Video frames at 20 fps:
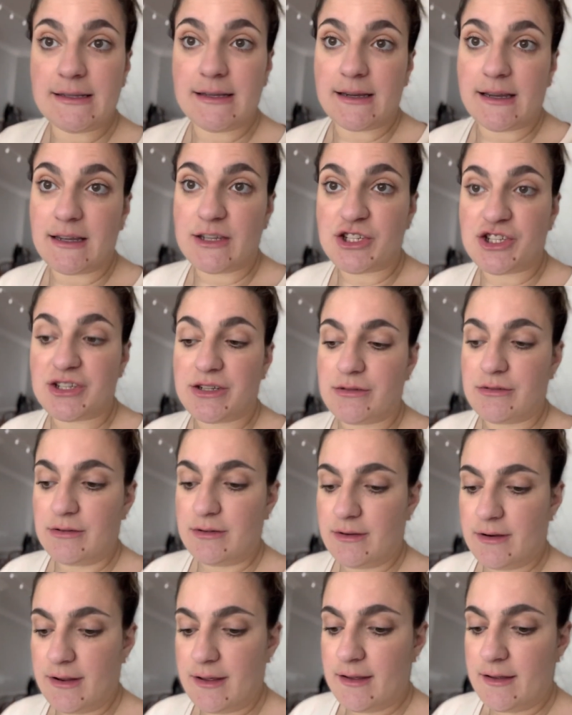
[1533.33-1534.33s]
kitchen.
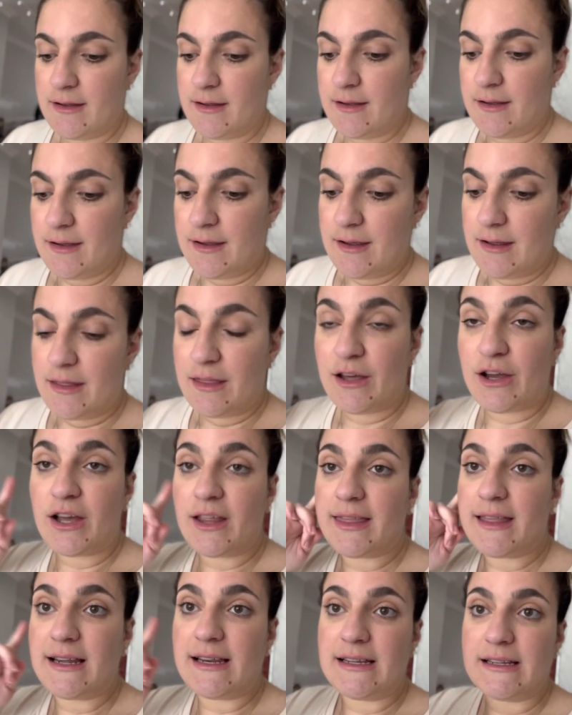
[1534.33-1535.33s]
The
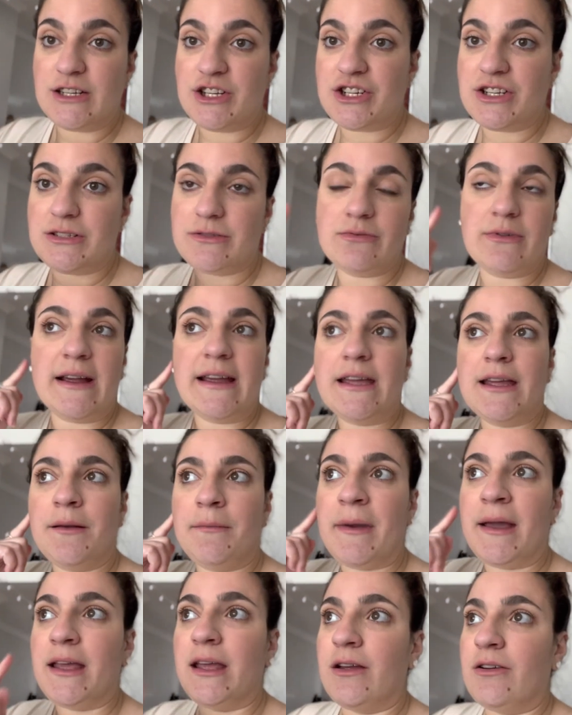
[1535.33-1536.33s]
good thing is she's right in
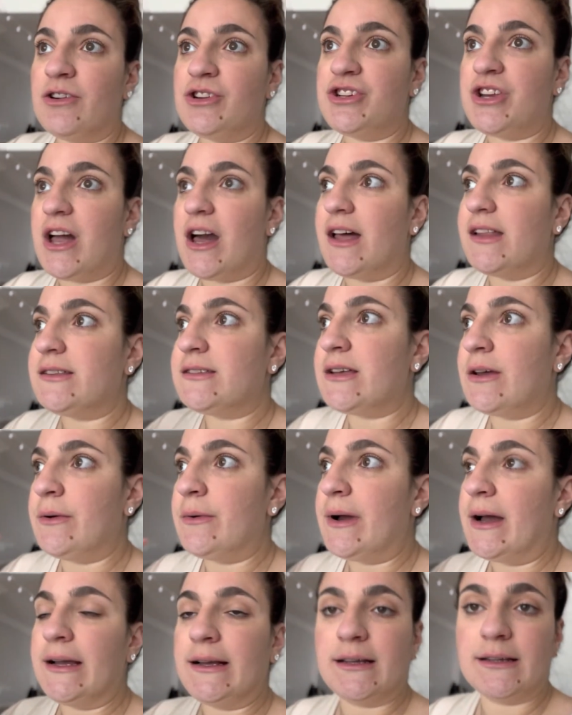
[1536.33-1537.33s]
my earshot, so
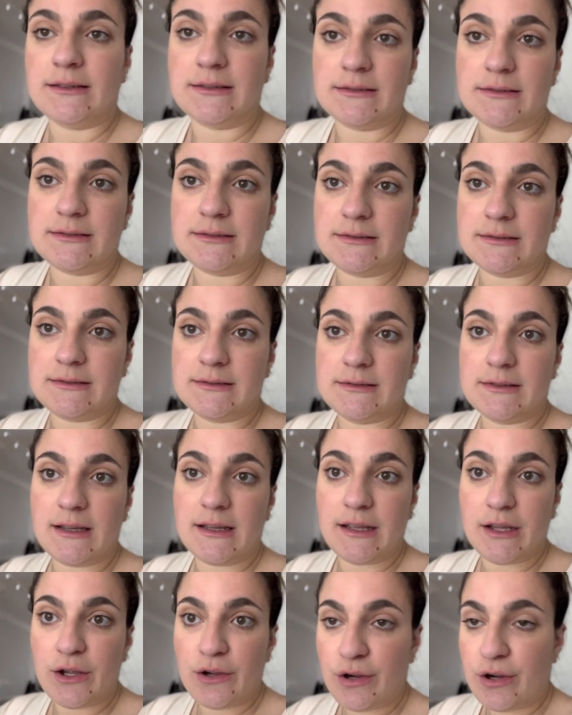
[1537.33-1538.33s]
I can
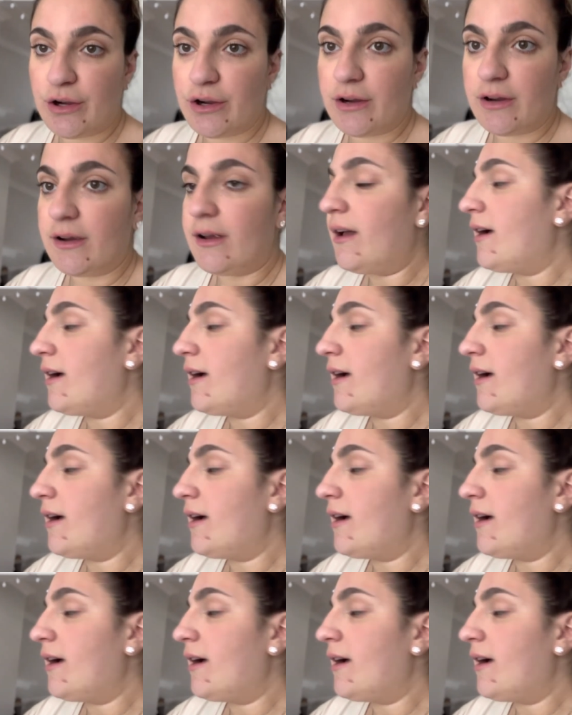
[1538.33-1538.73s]
hear her.